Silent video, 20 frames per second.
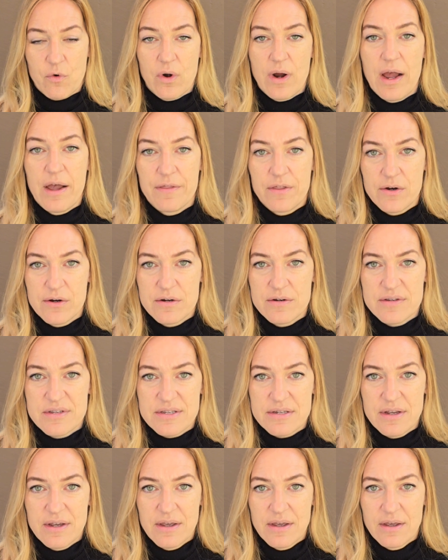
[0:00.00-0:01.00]

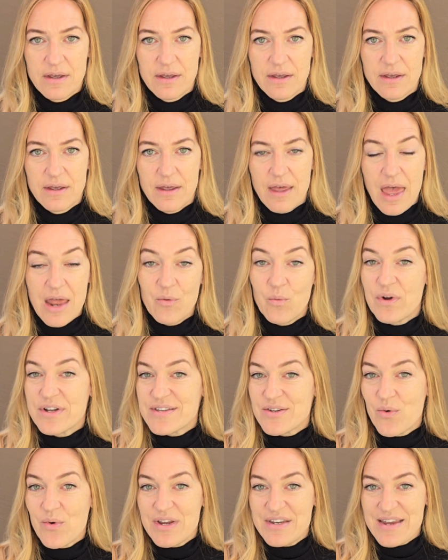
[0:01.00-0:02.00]
others. And
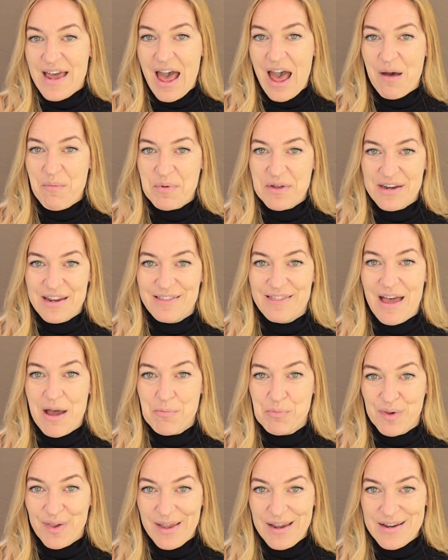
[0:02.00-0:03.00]
what's going to happen in
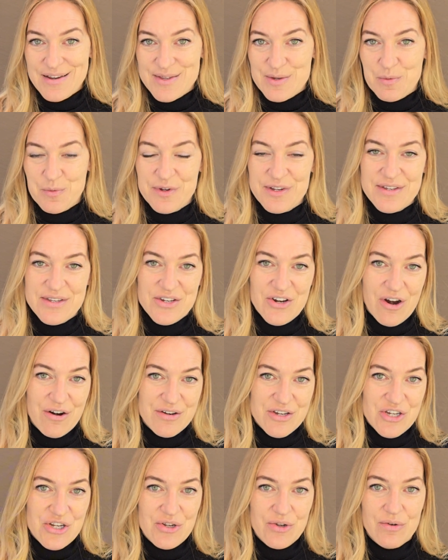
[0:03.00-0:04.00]
that place when we
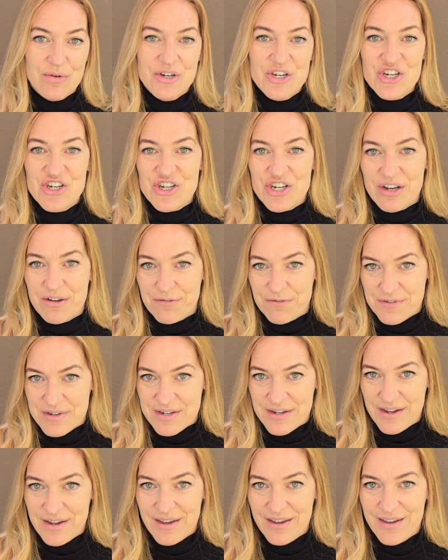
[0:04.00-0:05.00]
start to shift
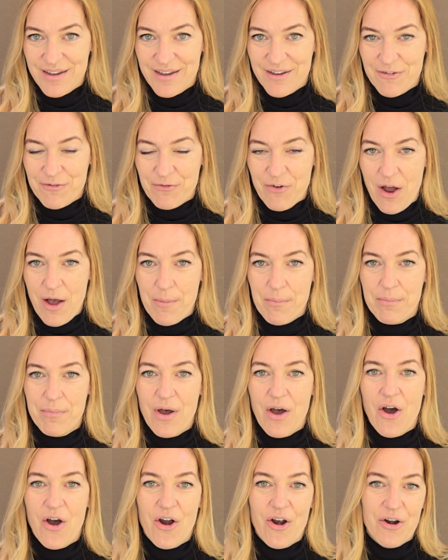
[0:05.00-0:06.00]
from
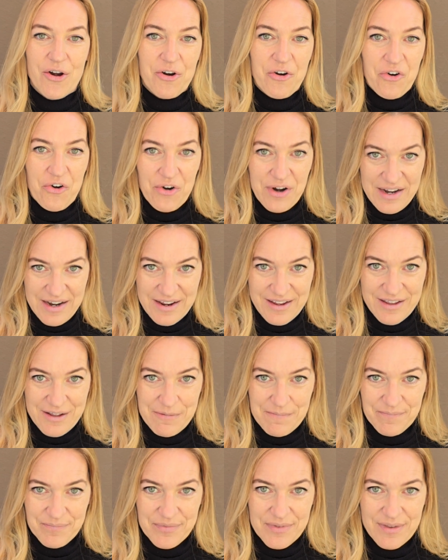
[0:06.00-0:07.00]
our critic
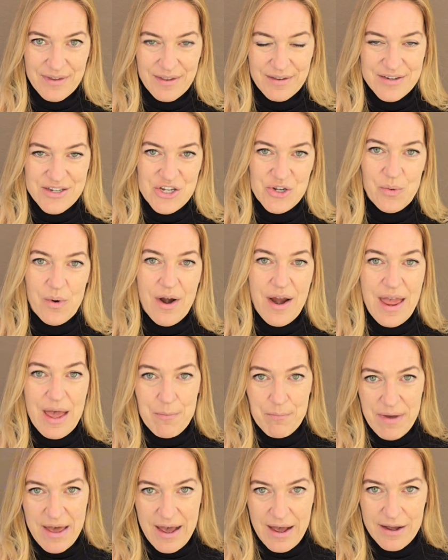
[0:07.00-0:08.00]
to our
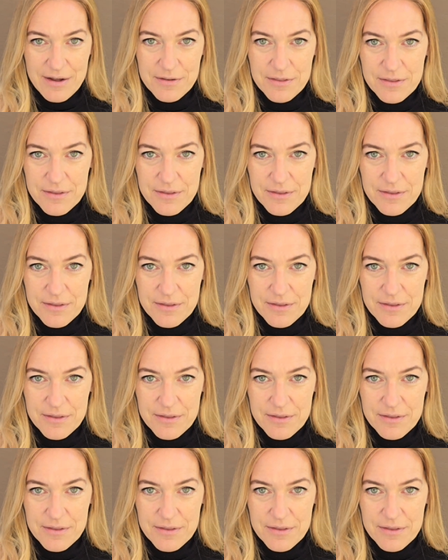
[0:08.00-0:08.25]
empath,